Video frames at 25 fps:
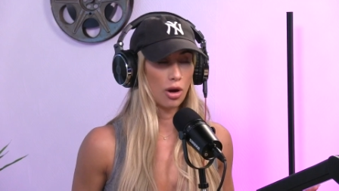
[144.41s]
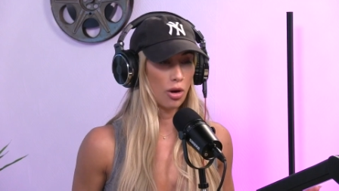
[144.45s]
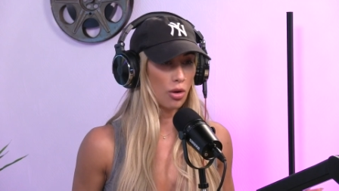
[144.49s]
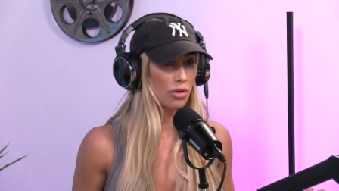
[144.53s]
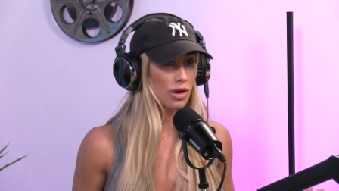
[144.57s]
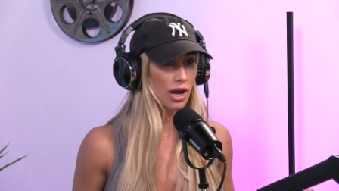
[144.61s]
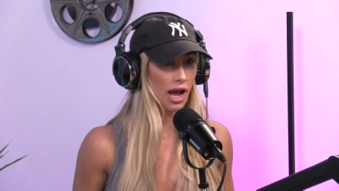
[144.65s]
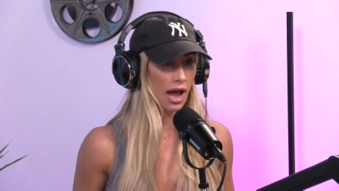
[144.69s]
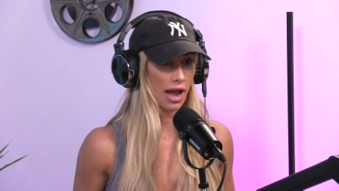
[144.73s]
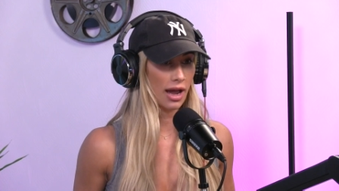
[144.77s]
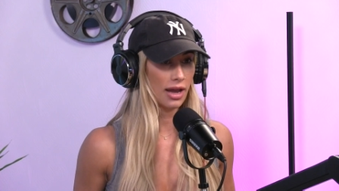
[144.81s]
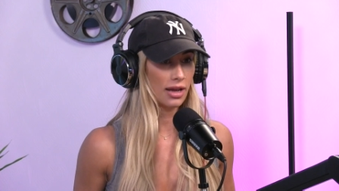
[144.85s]

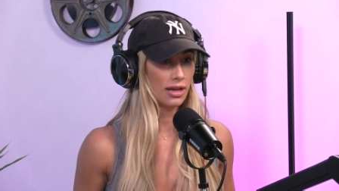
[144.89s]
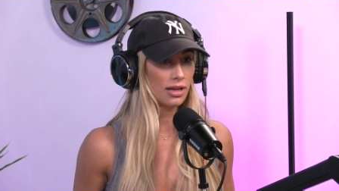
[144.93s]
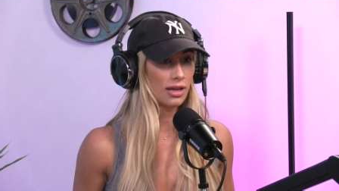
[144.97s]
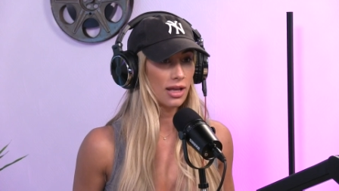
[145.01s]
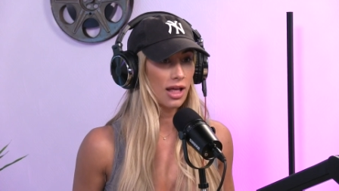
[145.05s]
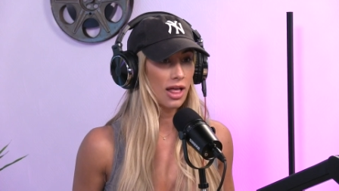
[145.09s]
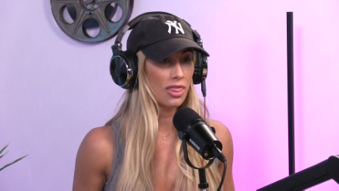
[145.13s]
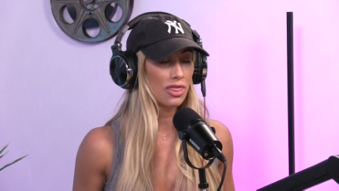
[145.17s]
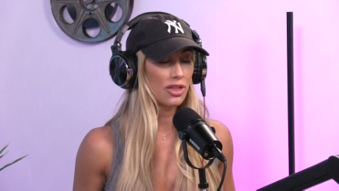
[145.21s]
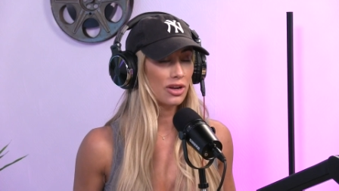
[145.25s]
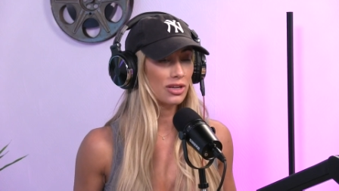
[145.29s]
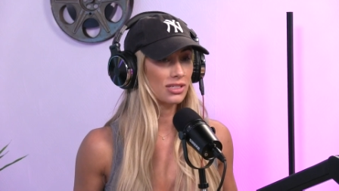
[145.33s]
okay,
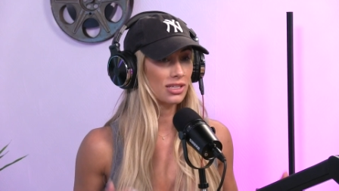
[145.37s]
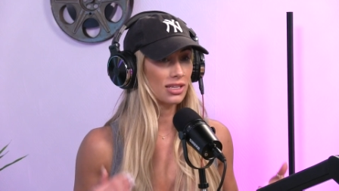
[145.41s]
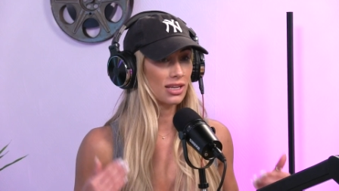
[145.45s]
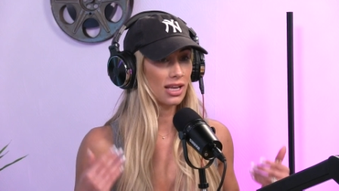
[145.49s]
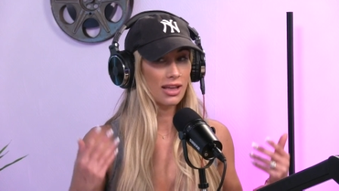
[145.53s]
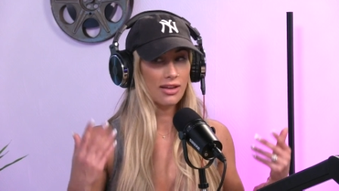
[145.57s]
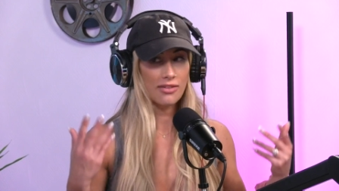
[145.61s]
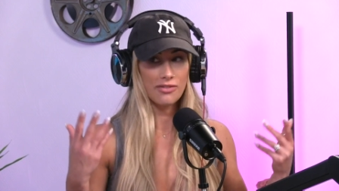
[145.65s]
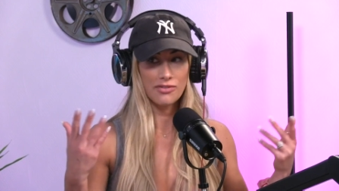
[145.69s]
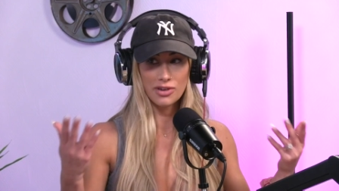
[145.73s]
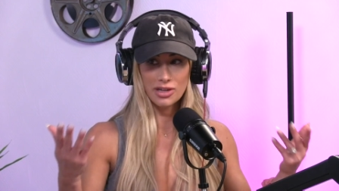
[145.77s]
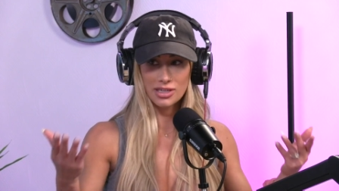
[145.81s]

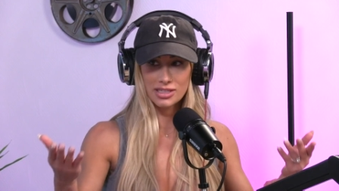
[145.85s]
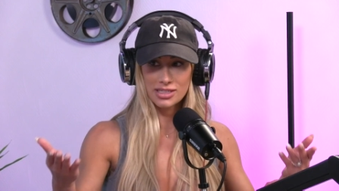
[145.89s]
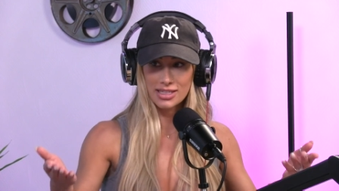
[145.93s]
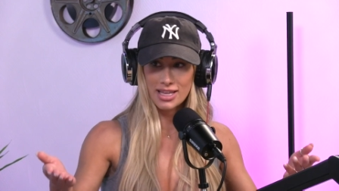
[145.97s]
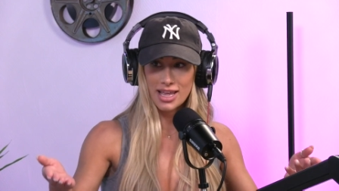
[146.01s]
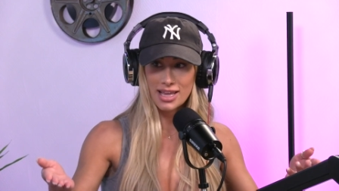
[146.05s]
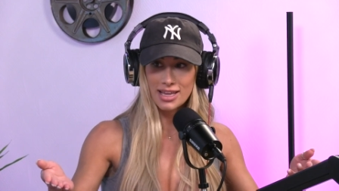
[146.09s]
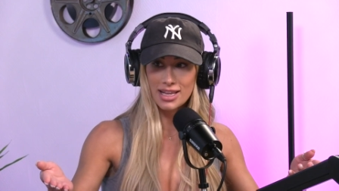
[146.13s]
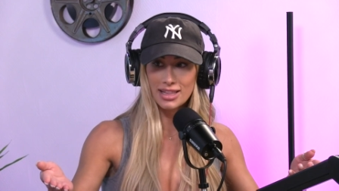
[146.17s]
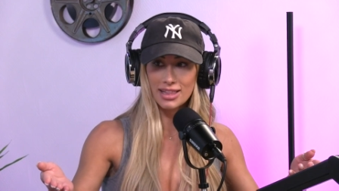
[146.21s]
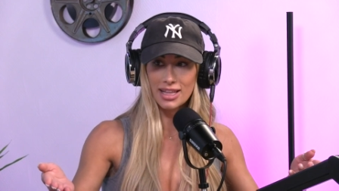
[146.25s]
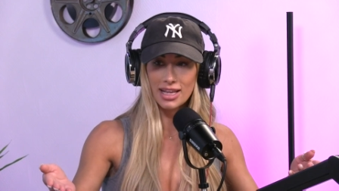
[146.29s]
if you're
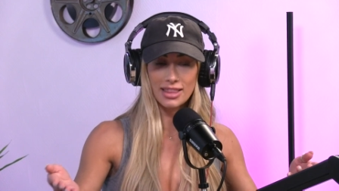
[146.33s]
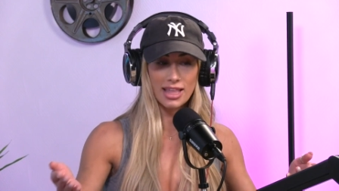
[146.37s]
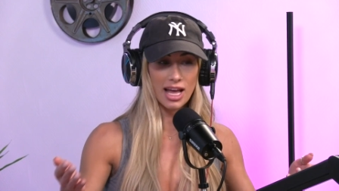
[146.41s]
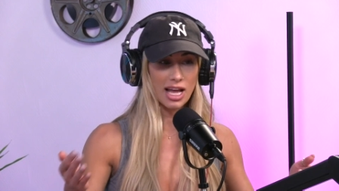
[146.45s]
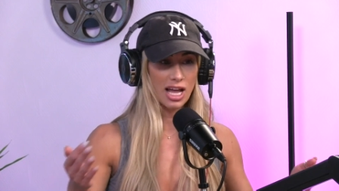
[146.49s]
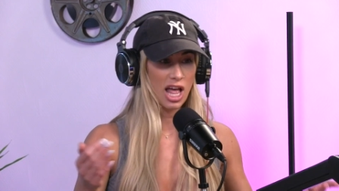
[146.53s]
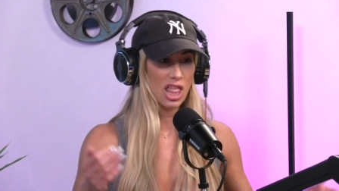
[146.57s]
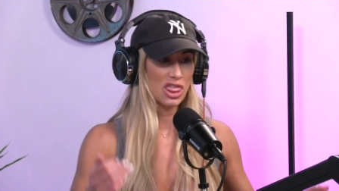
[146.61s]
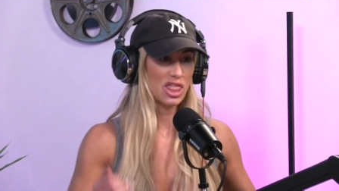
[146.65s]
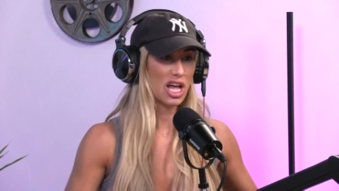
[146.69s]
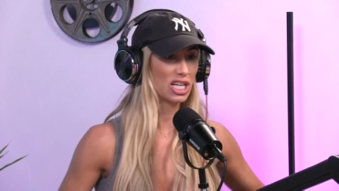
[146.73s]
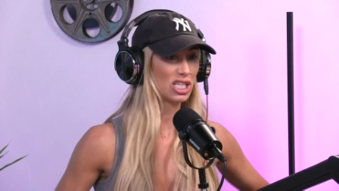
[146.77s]
saying it like
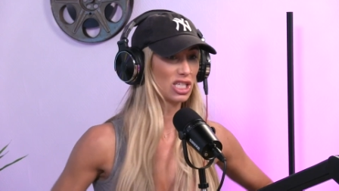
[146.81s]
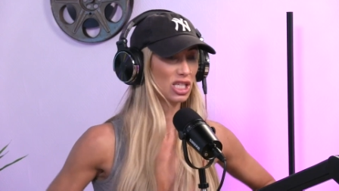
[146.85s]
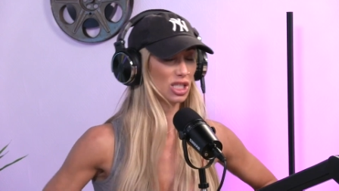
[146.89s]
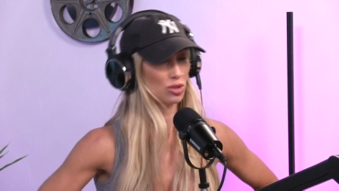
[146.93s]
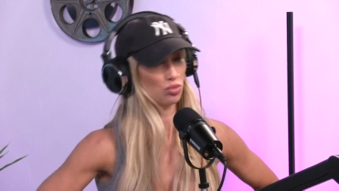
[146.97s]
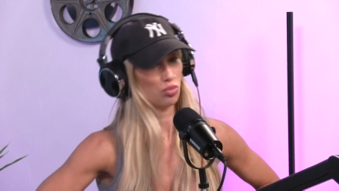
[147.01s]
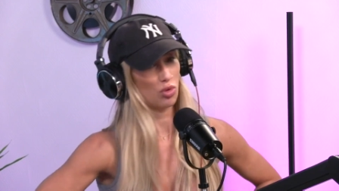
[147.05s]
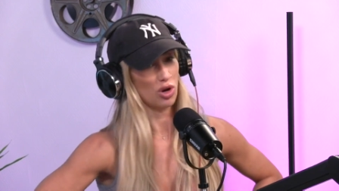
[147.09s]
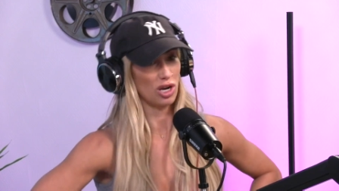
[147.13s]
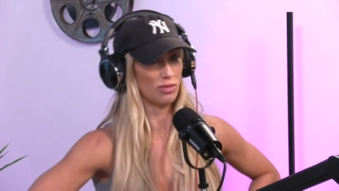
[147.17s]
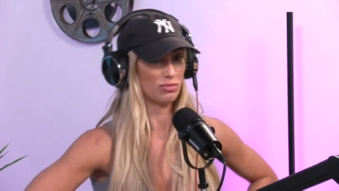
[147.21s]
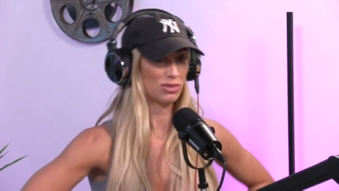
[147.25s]
that, that's
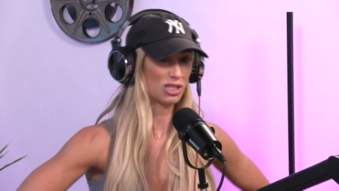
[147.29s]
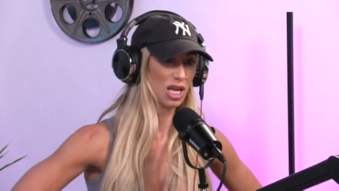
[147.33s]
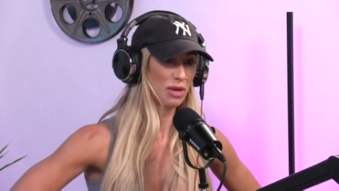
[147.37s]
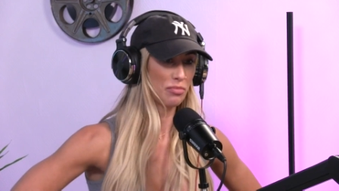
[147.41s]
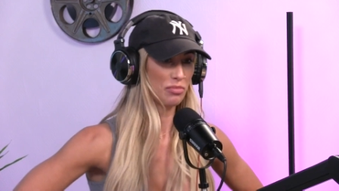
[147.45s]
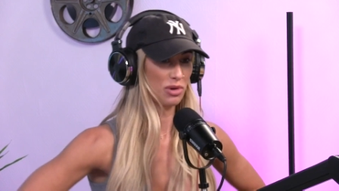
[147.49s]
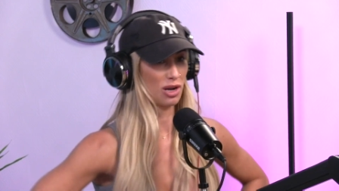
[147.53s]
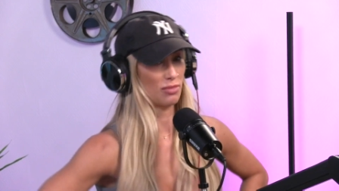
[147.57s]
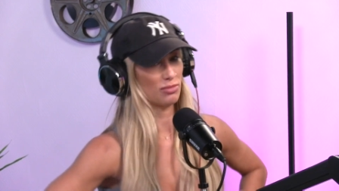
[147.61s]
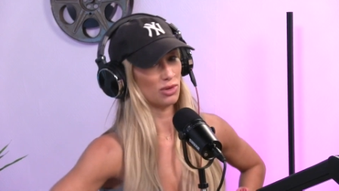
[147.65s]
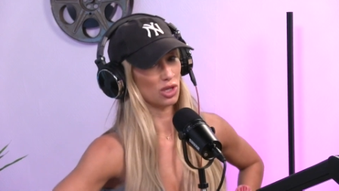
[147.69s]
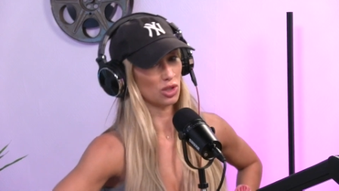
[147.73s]
just what I'm
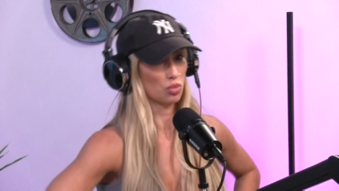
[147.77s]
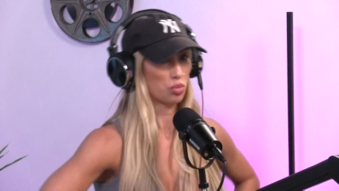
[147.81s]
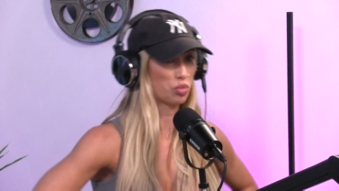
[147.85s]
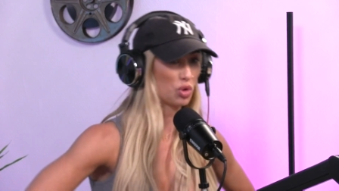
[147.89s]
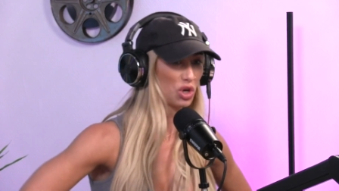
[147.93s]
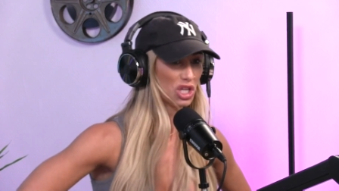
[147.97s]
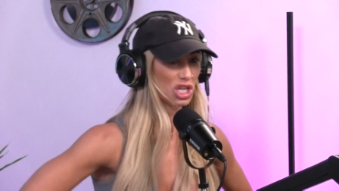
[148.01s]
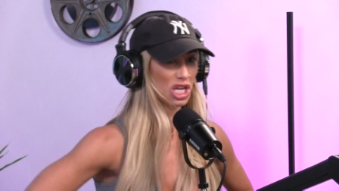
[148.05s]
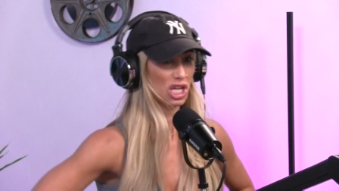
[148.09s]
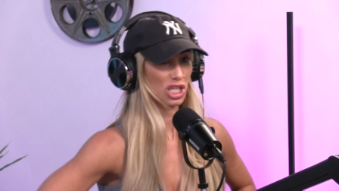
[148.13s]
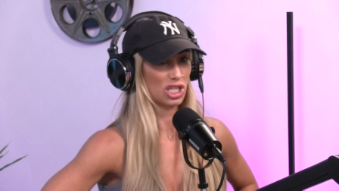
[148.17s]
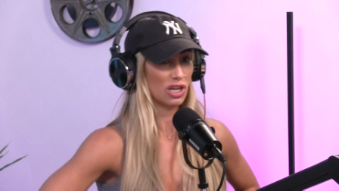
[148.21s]
saying, but I'm just
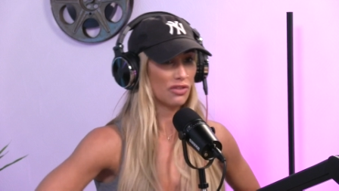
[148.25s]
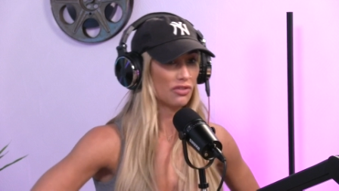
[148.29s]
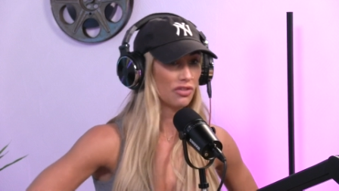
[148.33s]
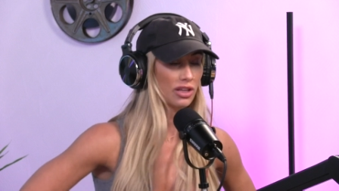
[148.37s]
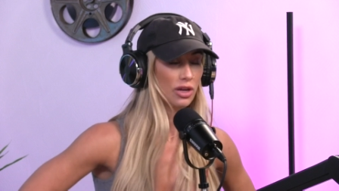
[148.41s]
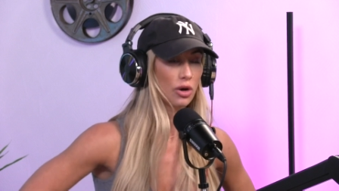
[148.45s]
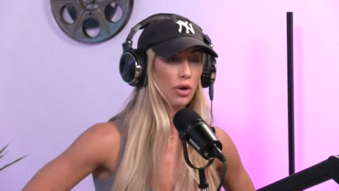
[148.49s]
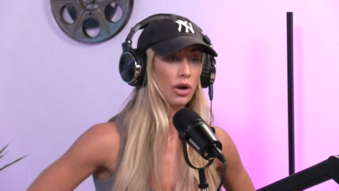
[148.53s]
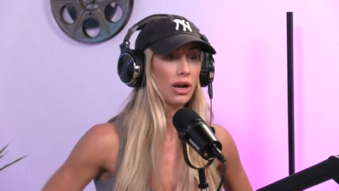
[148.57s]
wording it differently.